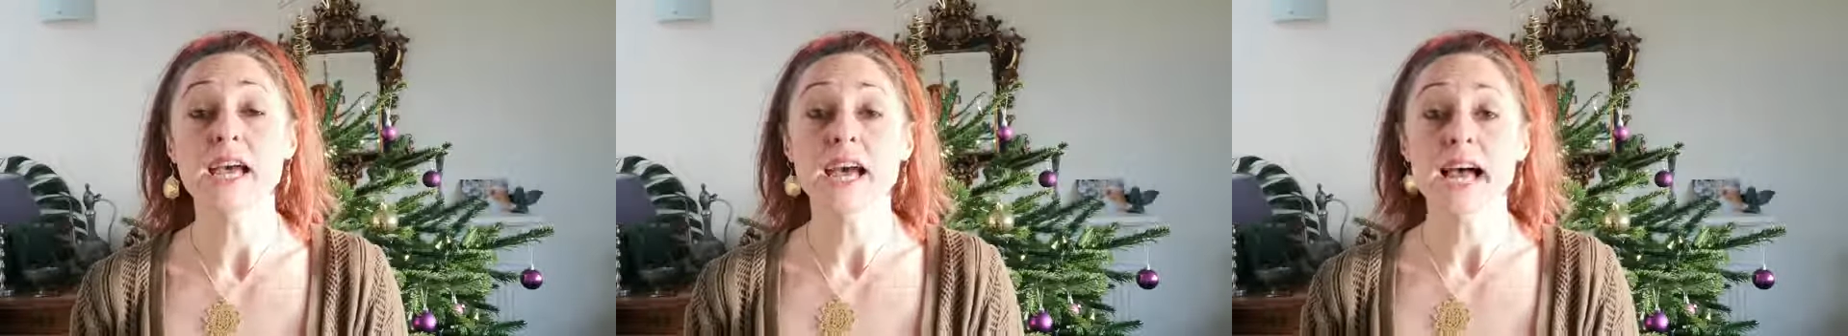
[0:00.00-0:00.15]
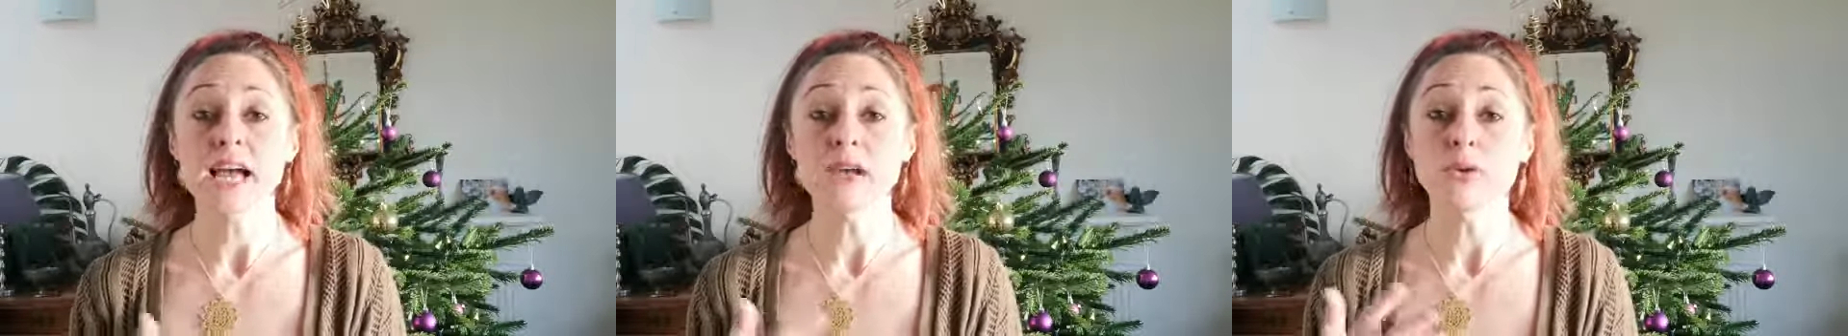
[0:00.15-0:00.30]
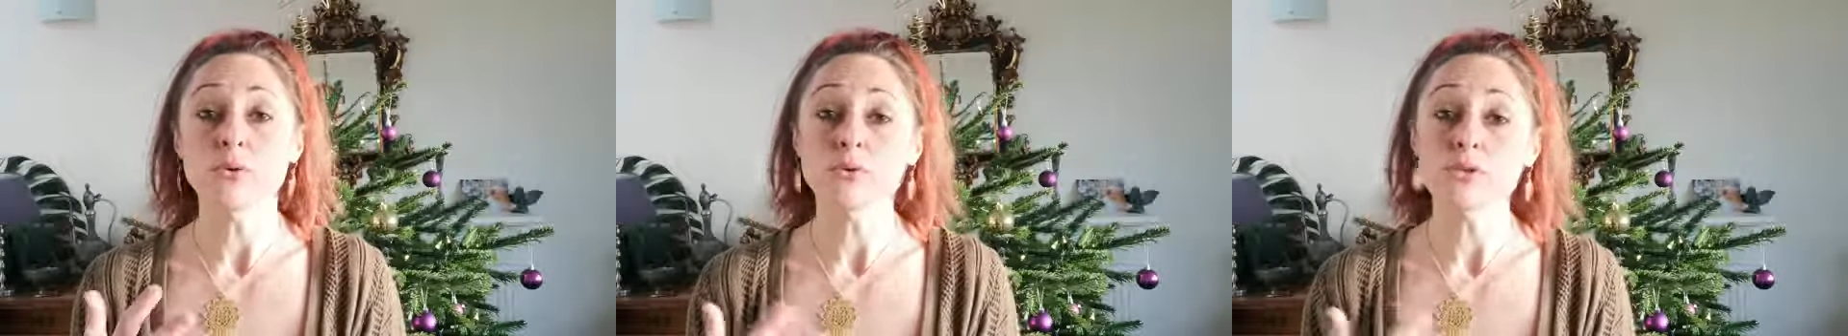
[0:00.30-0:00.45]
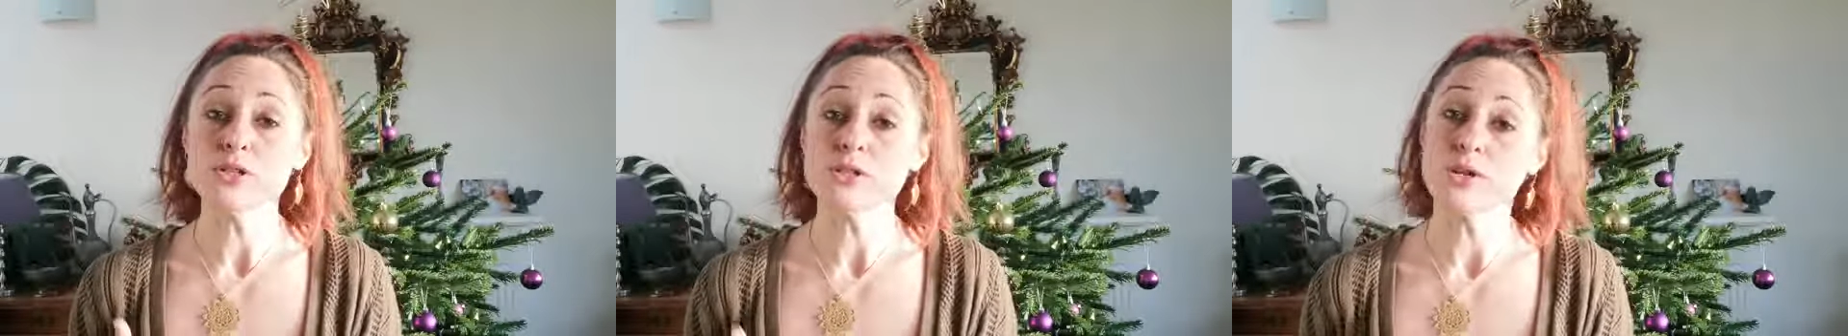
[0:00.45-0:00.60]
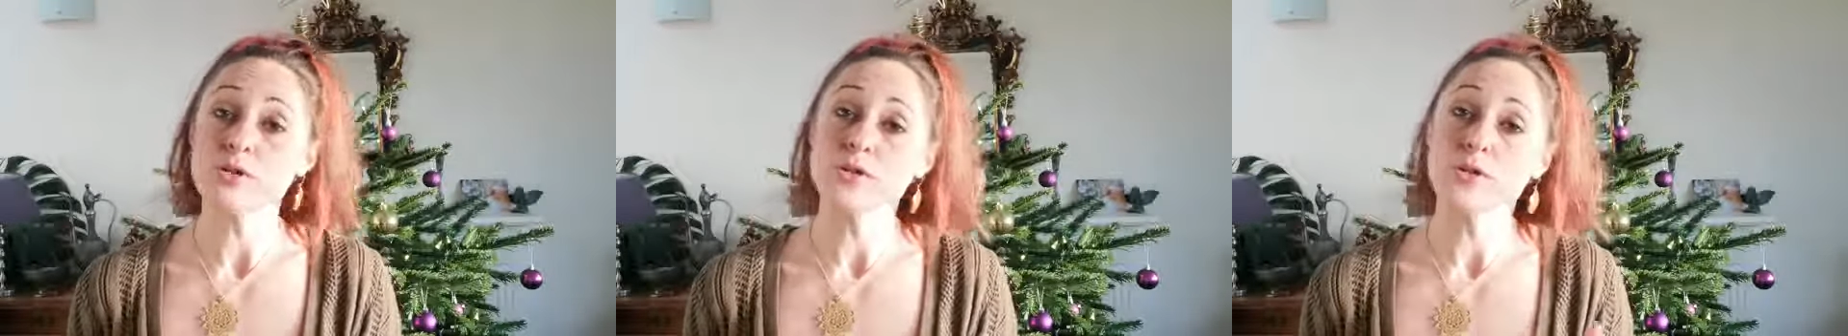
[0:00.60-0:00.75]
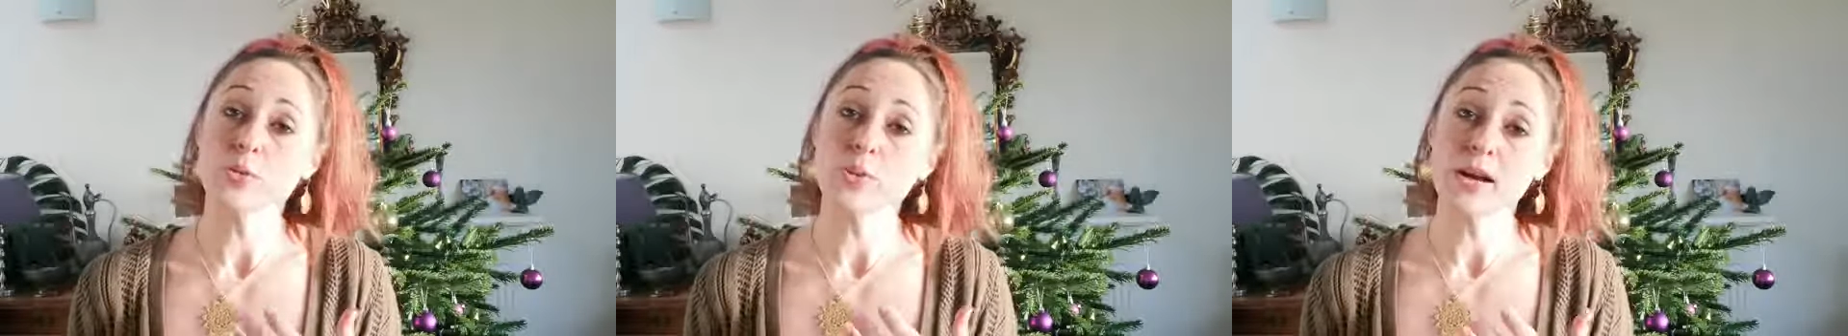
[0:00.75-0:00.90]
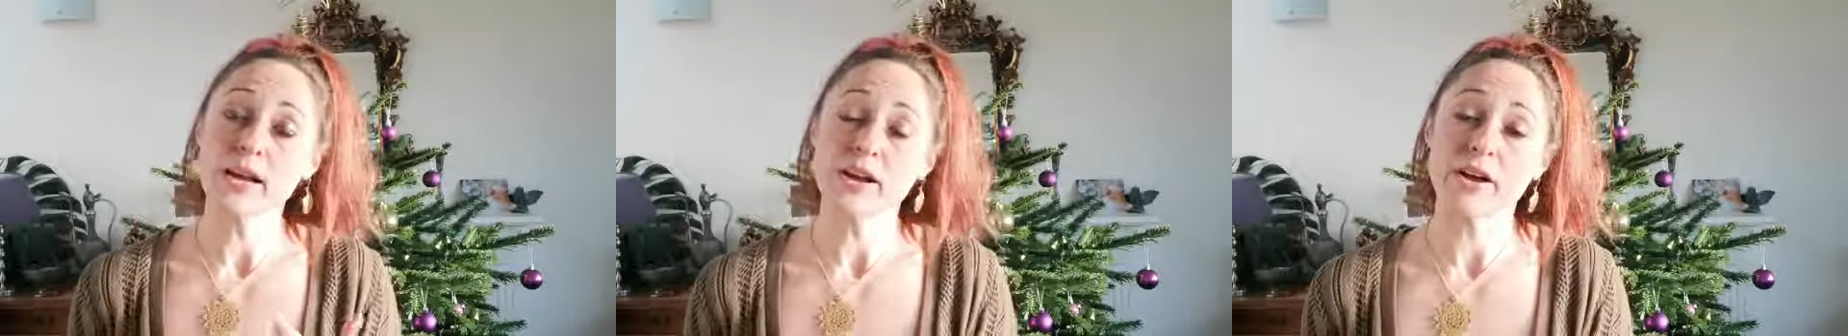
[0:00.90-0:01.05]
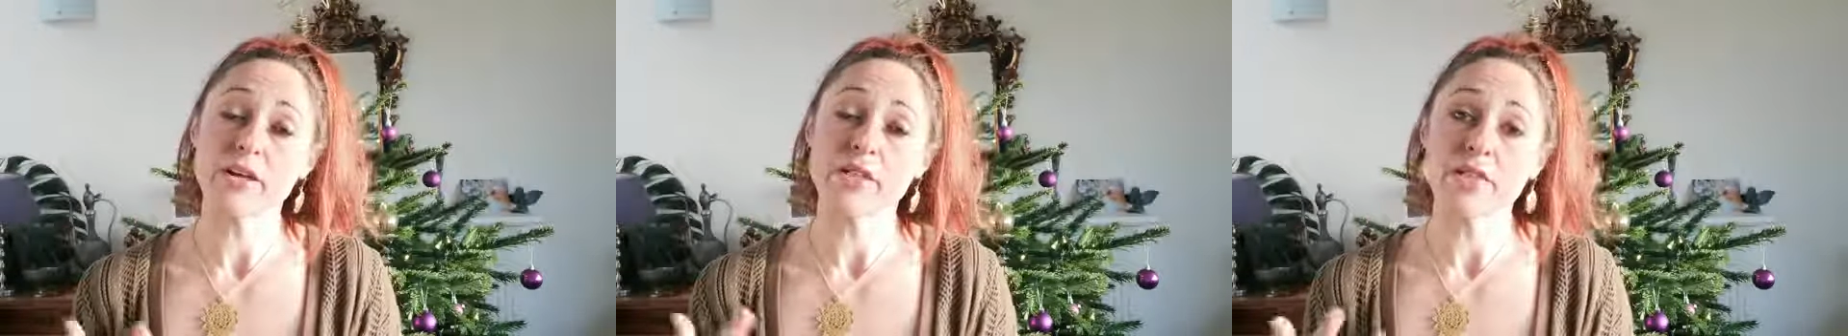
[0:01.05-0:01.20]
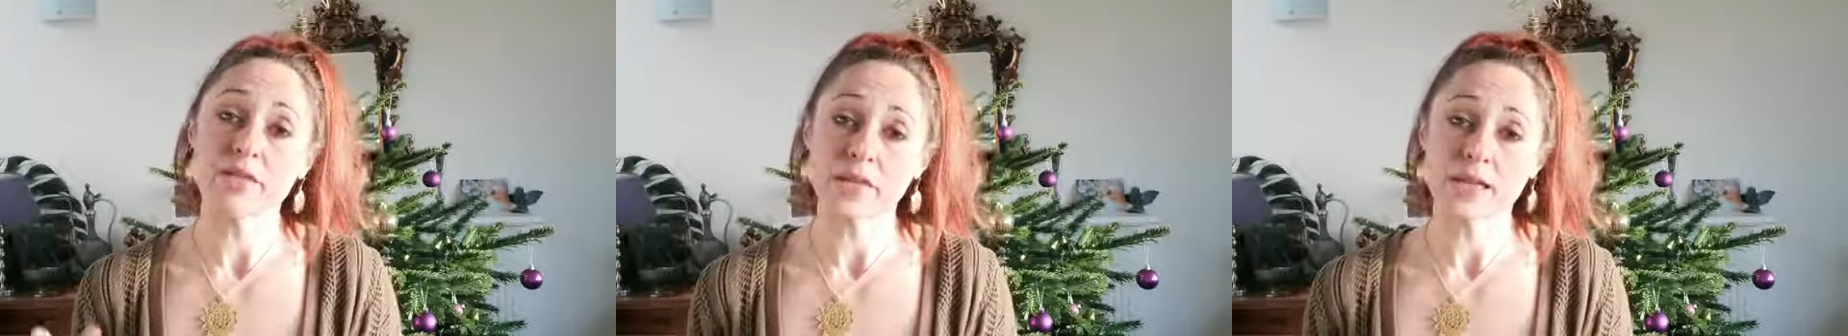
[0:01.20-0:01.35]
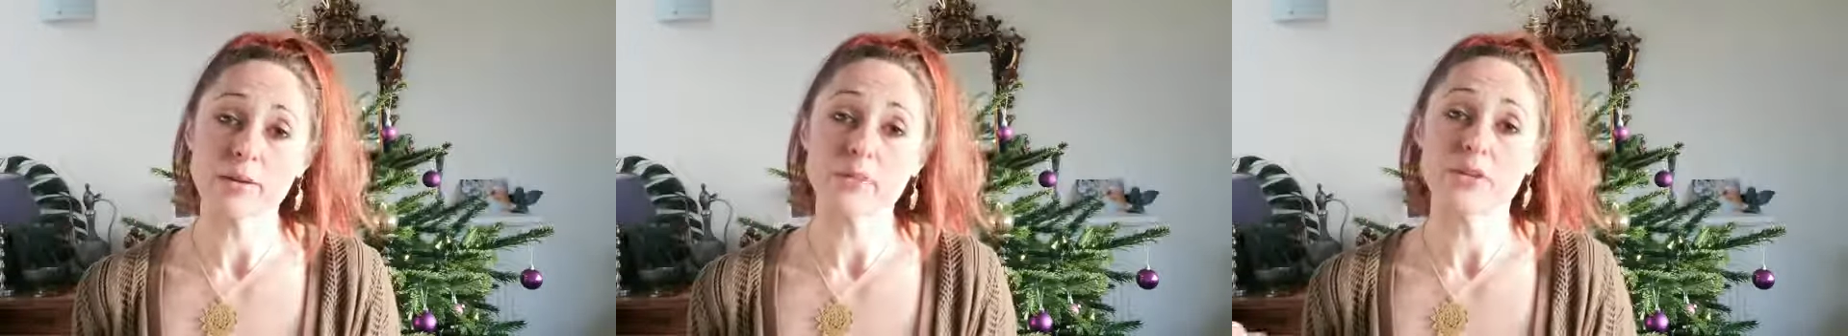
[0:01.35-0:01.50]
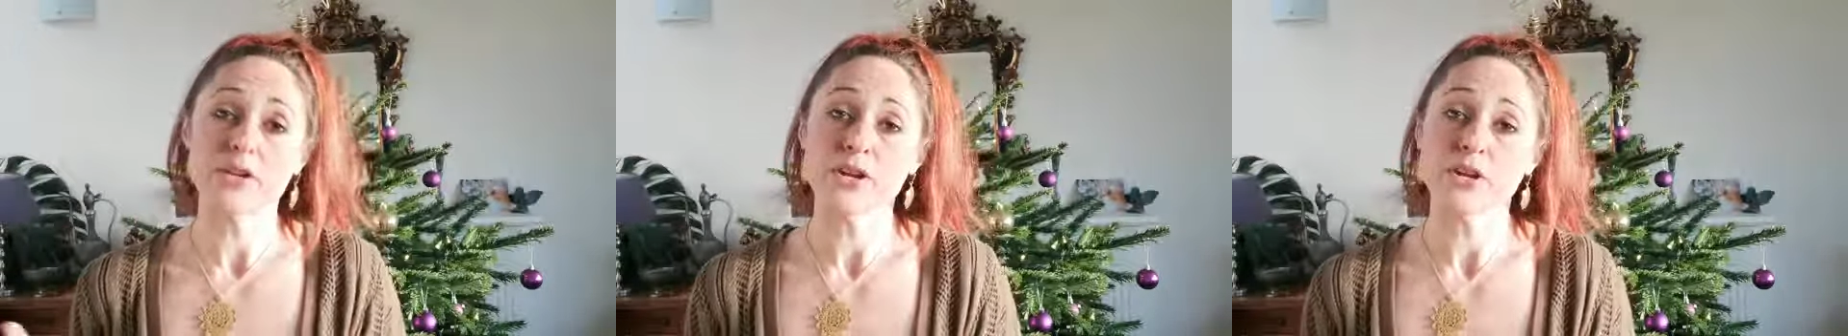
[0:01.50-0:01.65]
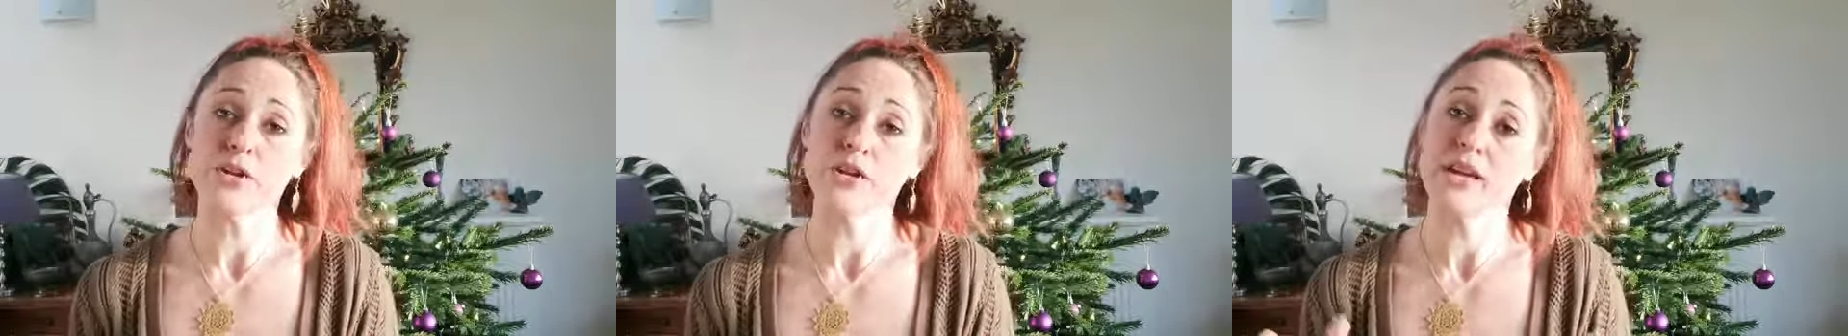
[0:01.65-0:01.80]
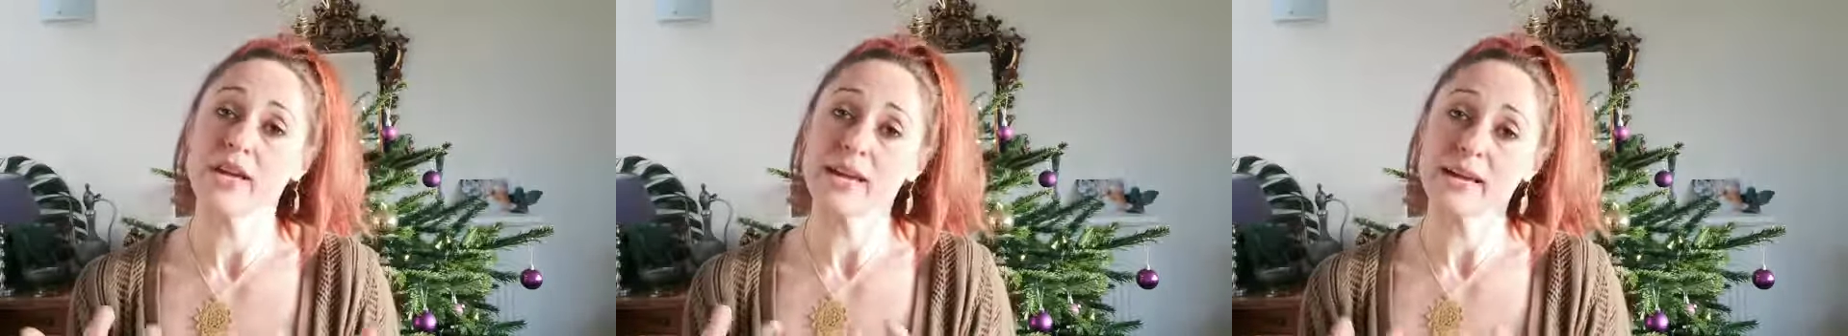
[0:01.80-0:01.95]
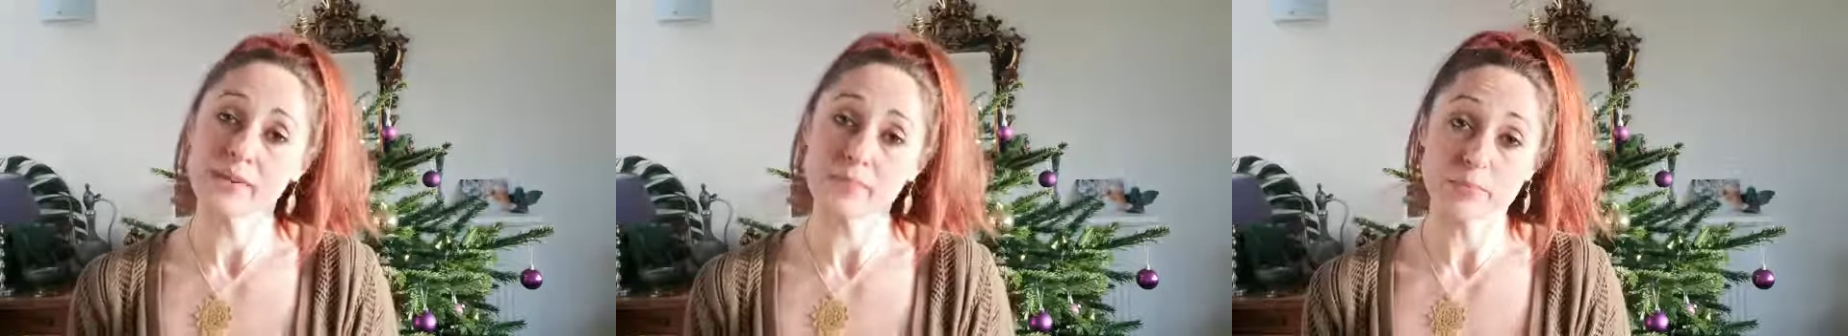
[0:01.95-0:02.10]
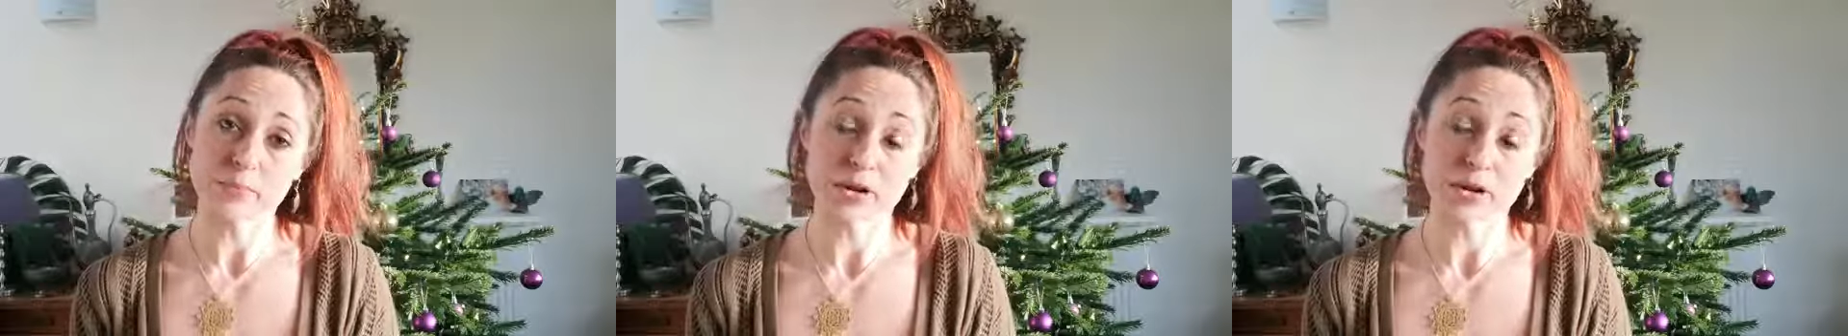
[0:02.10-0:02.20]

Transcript: and also the way I theme yoga in